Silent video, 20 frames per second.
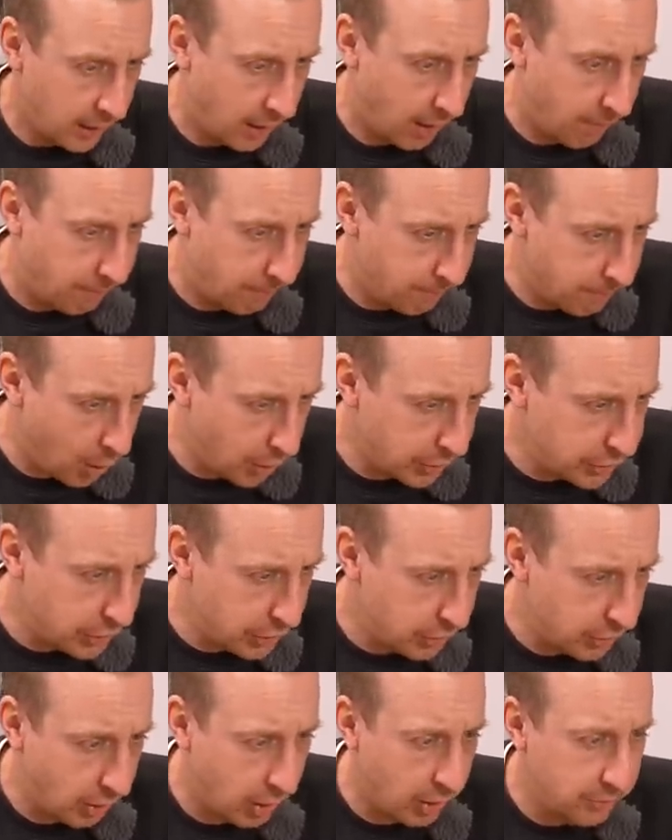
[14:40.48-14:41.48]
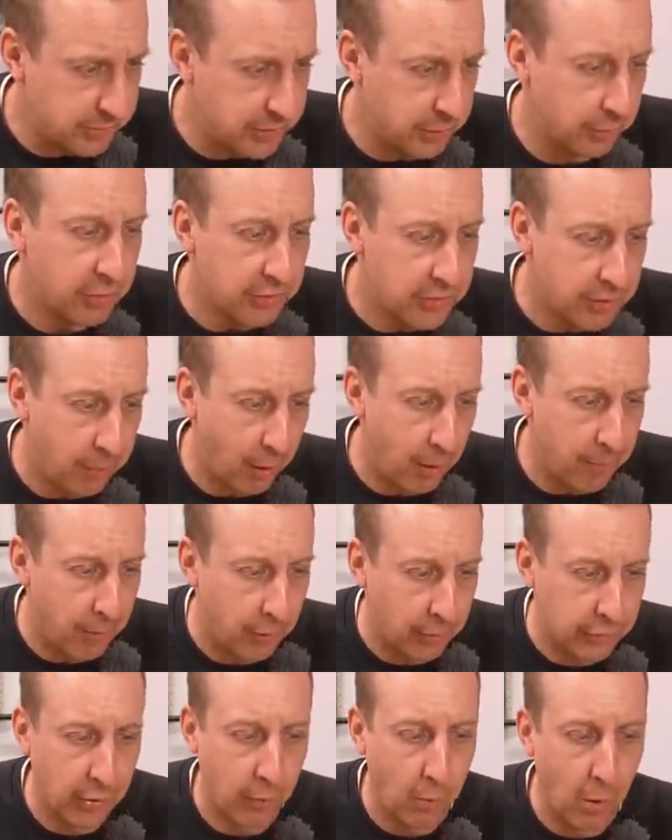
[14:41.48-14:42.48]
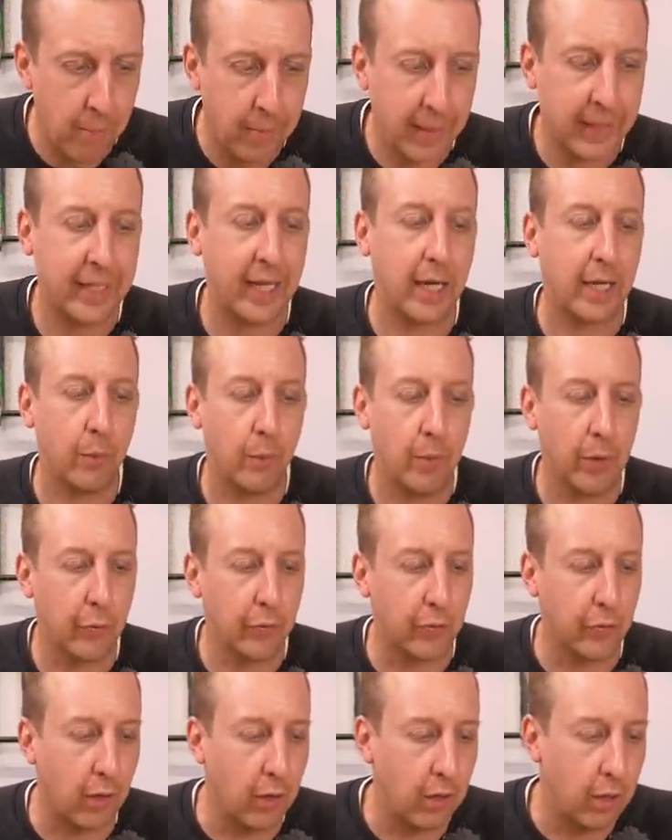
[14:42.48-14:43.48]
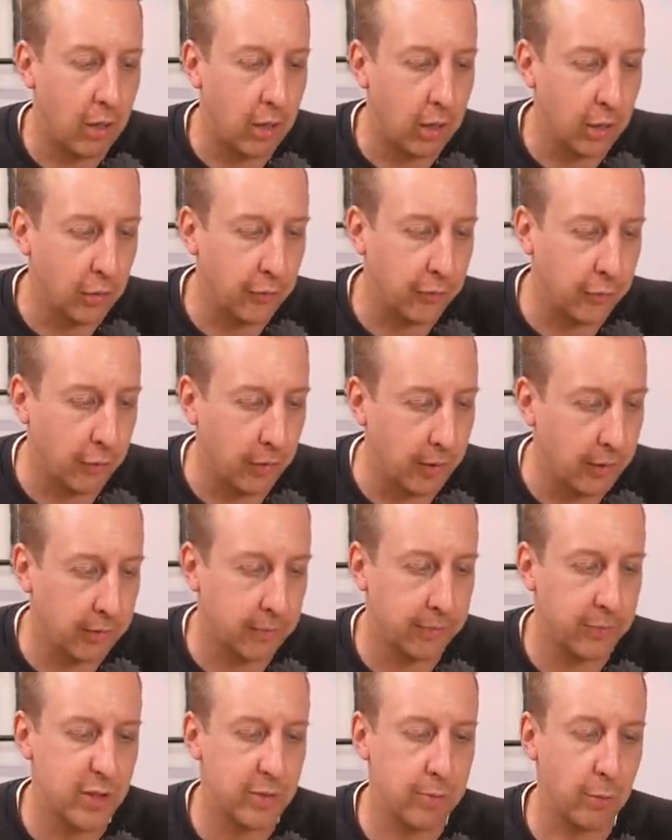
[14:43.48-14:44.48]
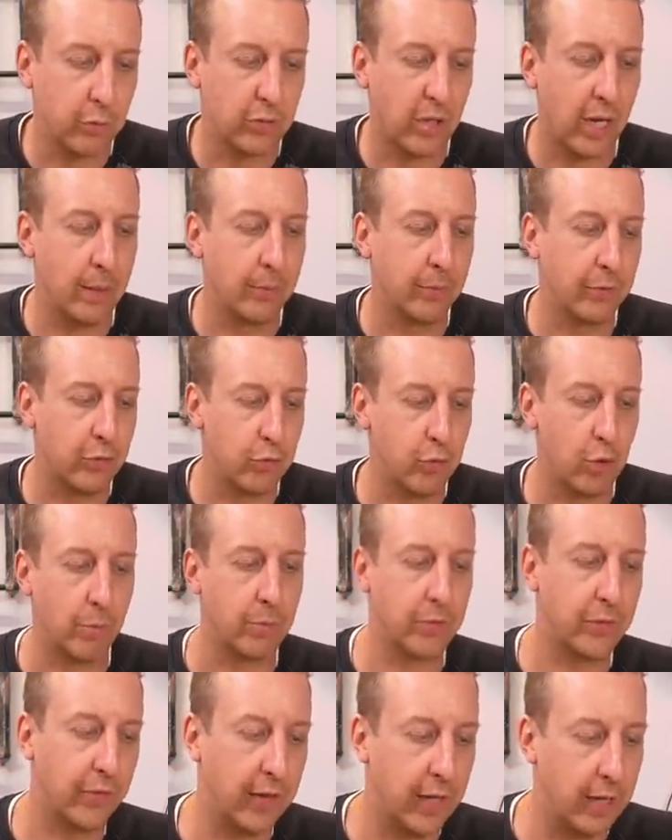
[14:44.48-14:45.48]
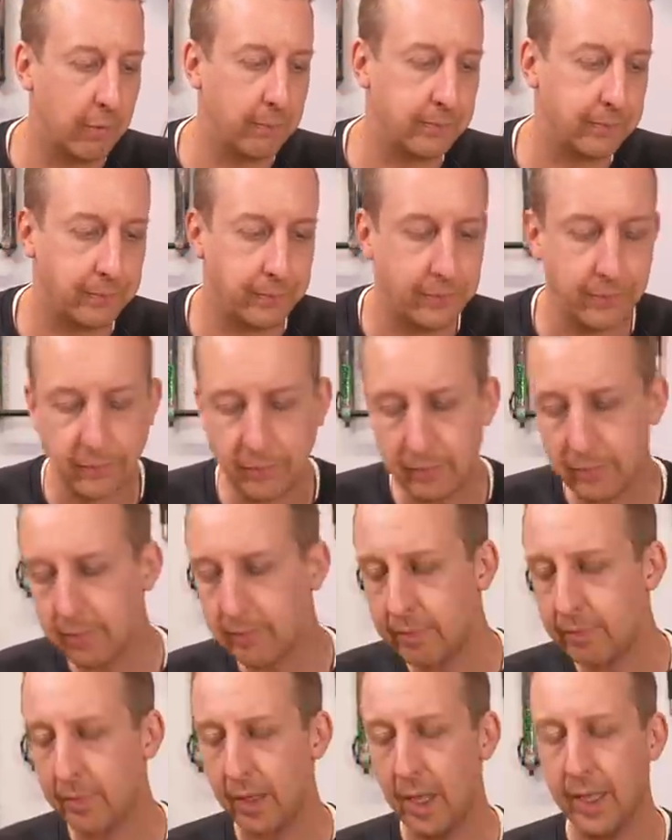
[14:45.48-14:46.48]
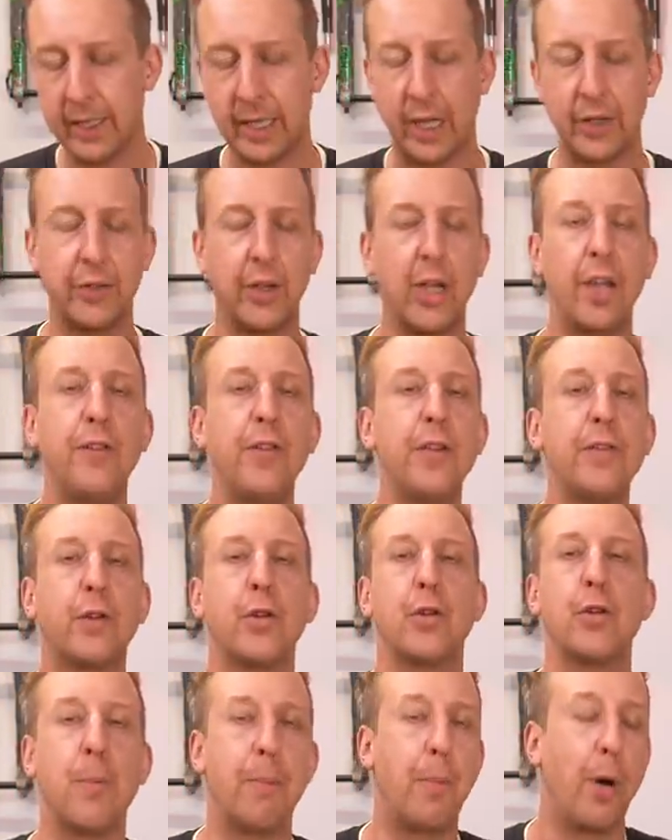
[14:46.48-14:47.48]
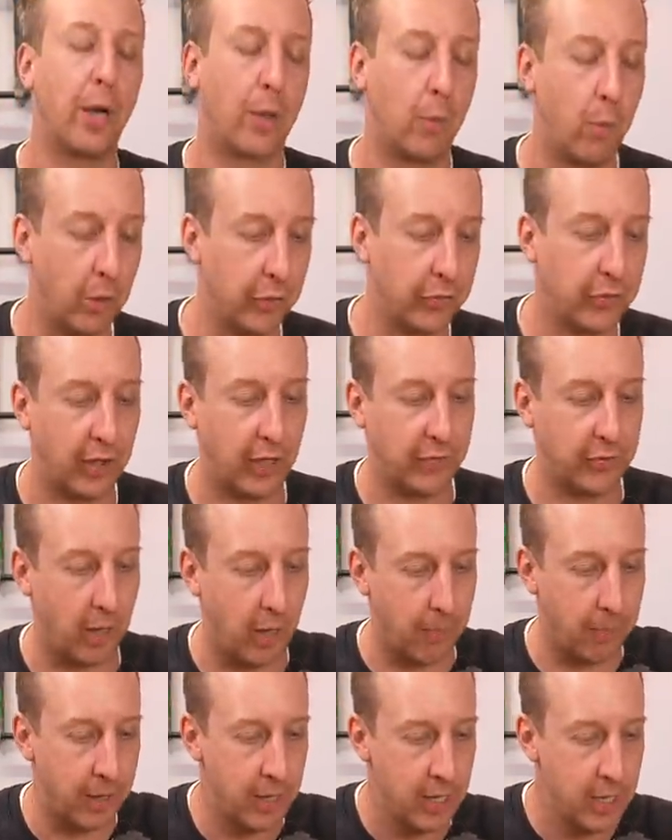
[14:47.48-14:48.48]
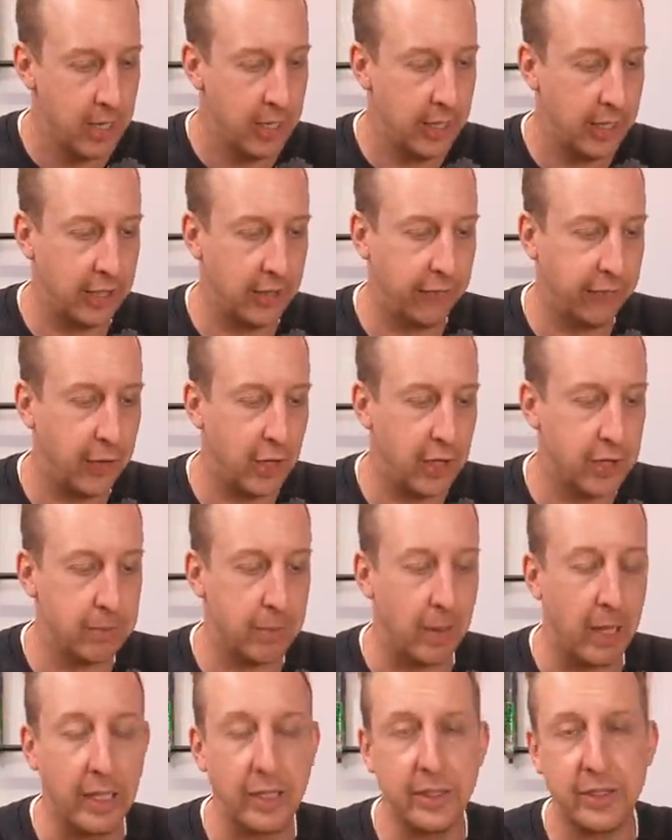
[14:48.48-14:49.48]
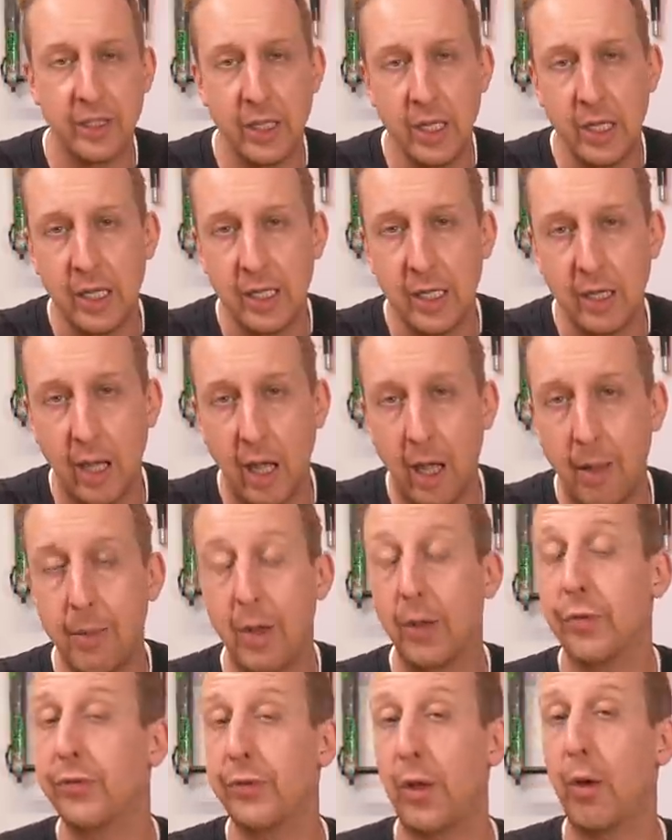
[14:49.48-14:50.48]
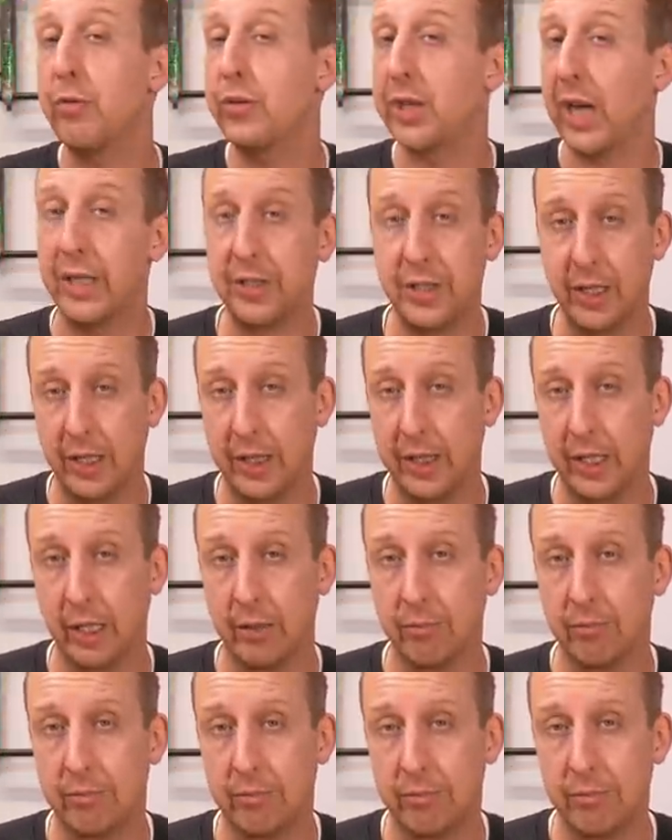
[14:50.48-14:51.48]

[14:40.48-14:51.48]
Uh, mind you, I'm still new to bike parks, so I won't be getting the wheels high off the ground. Small tables and drops for now. Okay, so if you've got your bike well set up in the first place, Um, don't change anything.